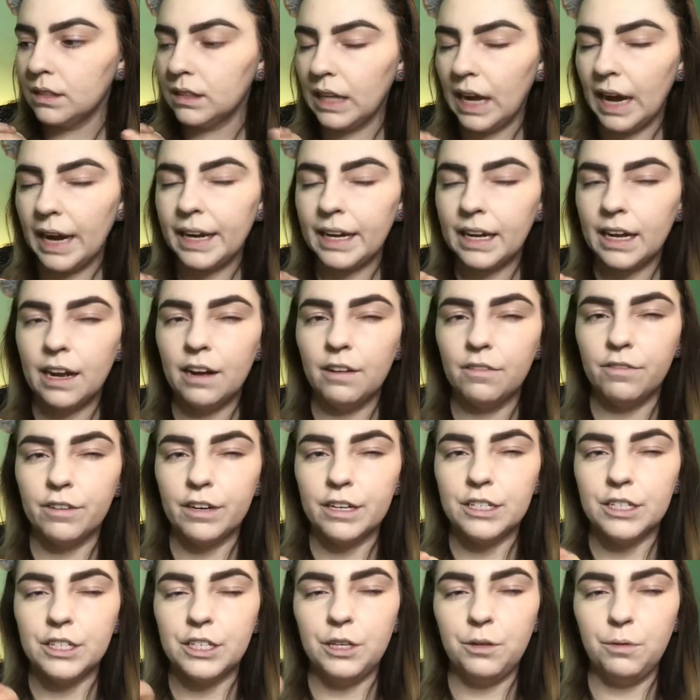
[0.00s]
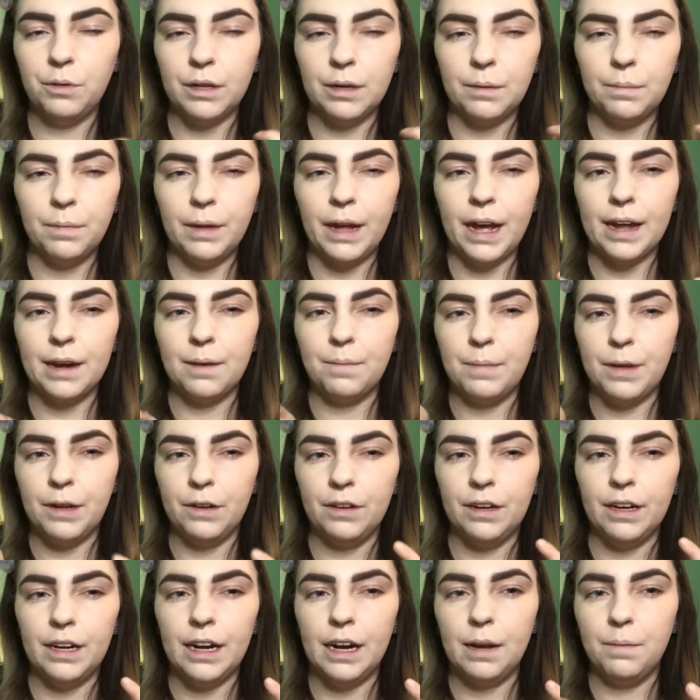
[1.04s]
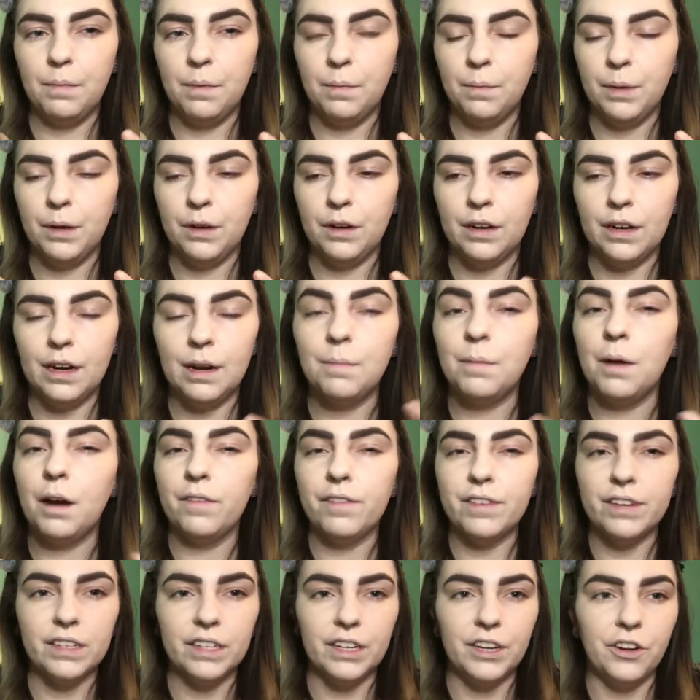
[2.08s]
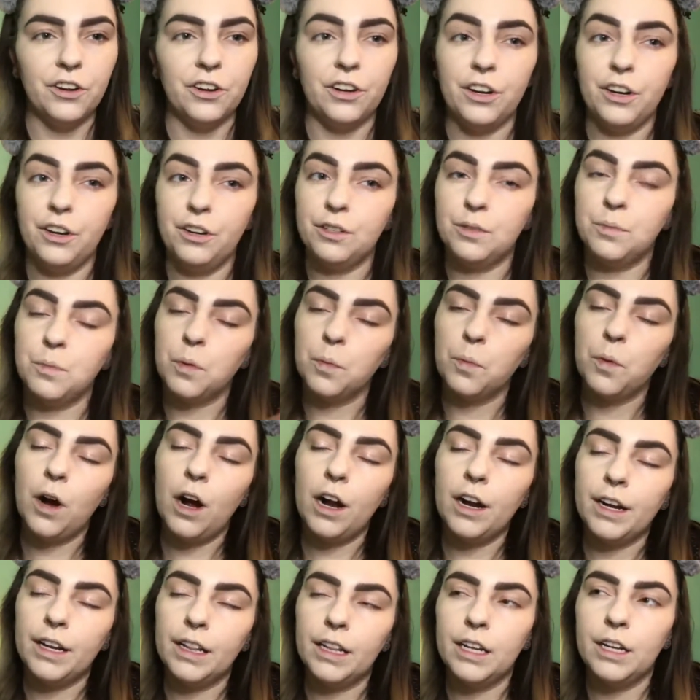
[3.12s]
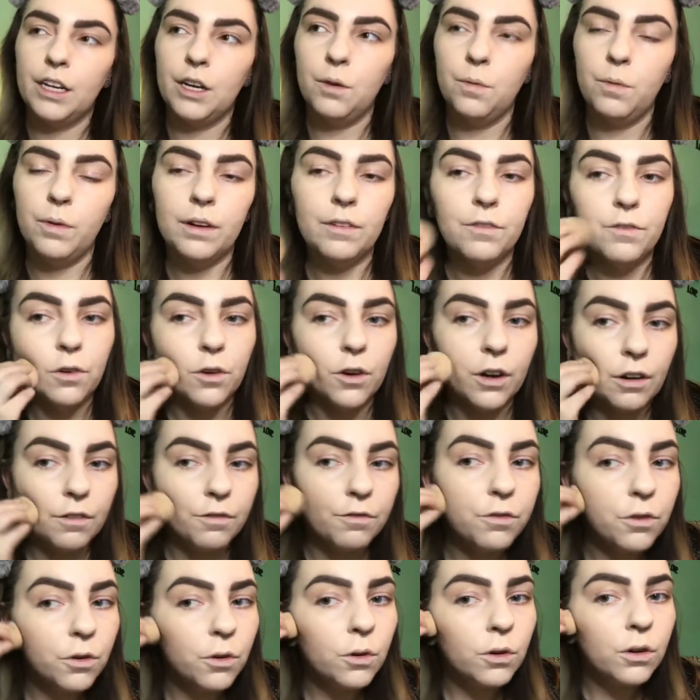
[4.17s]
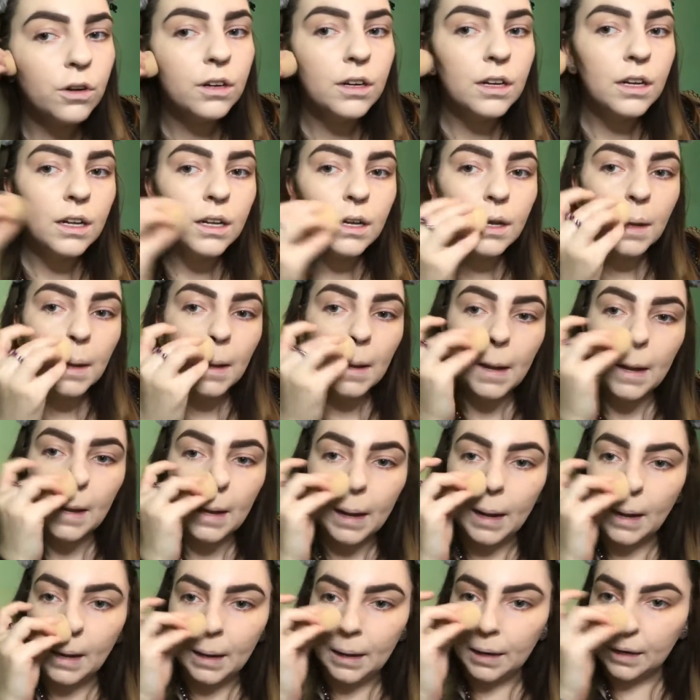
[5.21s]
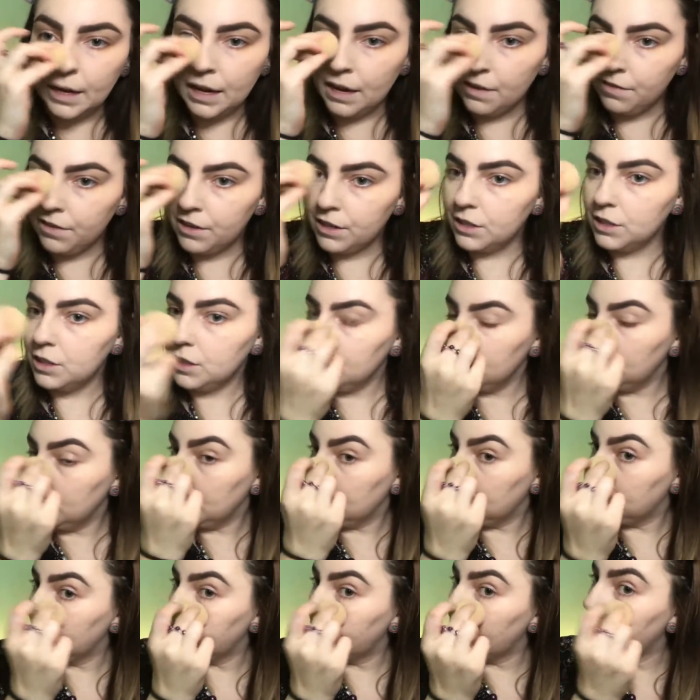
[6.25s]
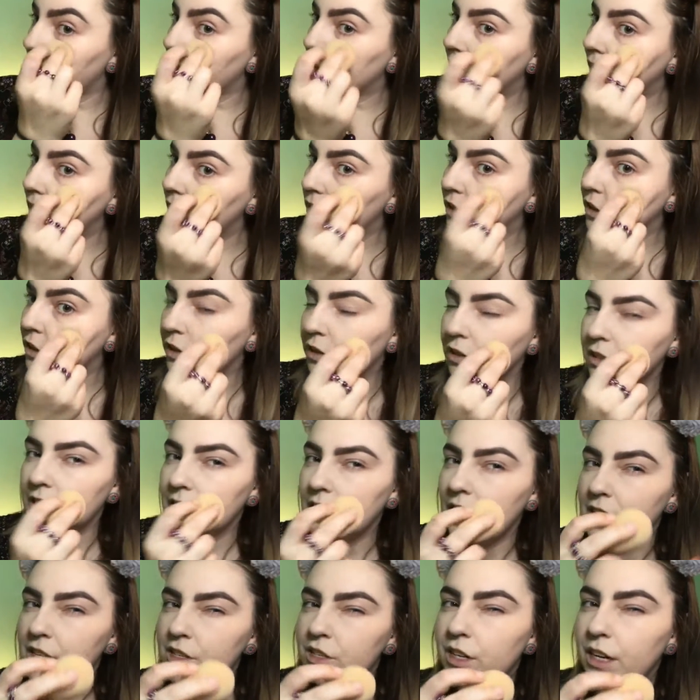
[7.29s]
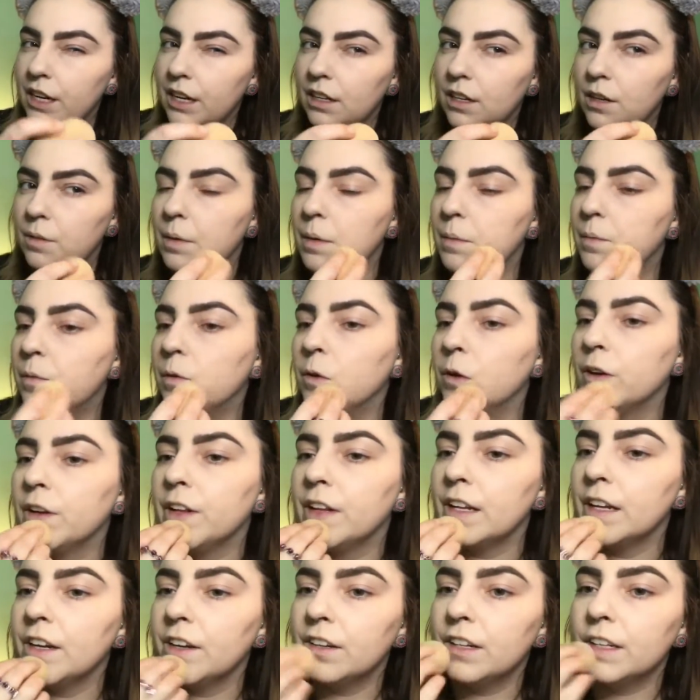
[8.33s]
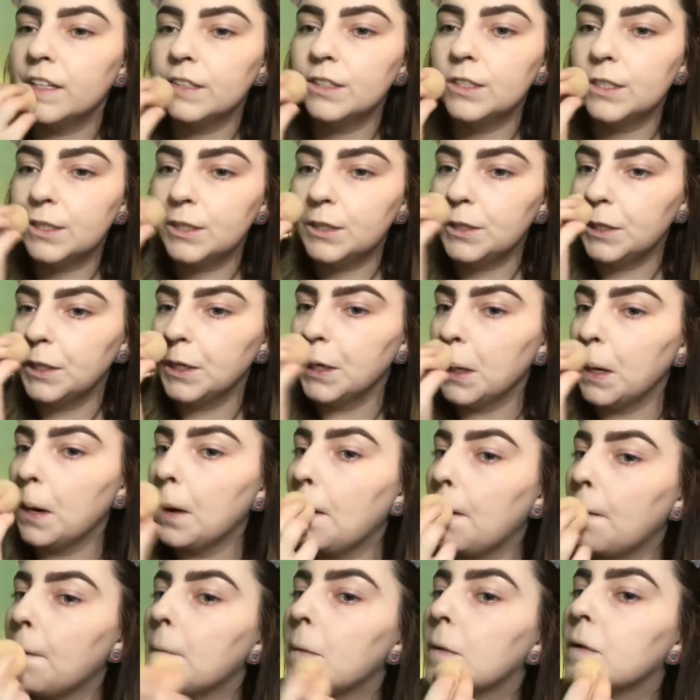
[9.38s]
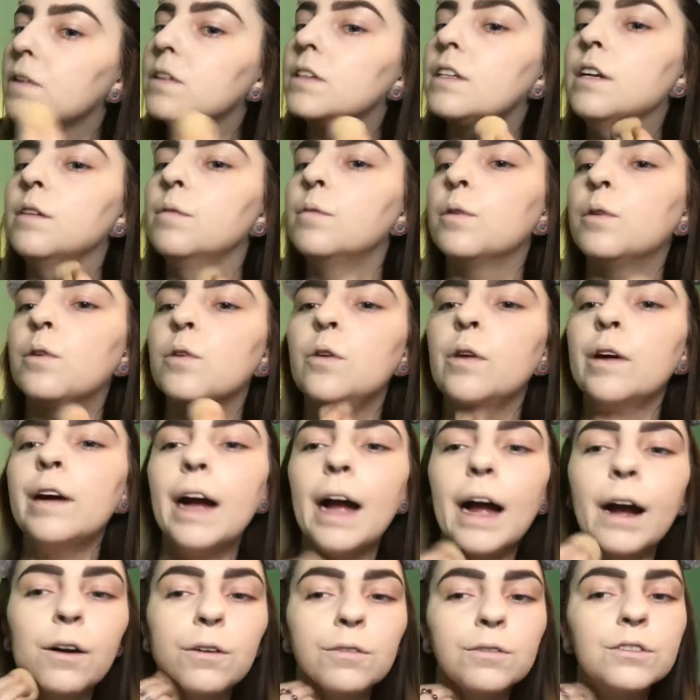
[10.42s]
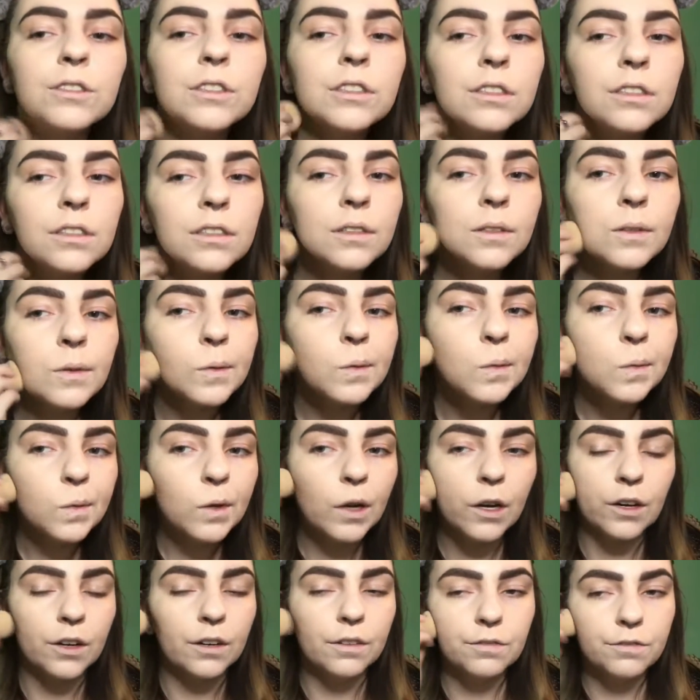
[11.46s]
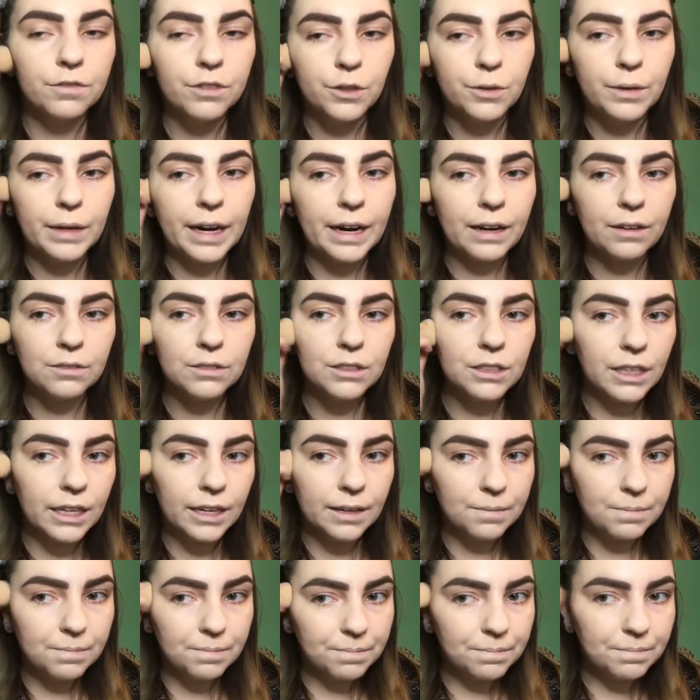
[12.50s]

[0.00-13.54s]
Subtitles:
light coverage and you want to kind of build it up. Obviously you're going to use more product than you would for a full coverage foundation, so it's nice to get a little bit more in there than just your typical ounce, or fluid ounce. Yeah.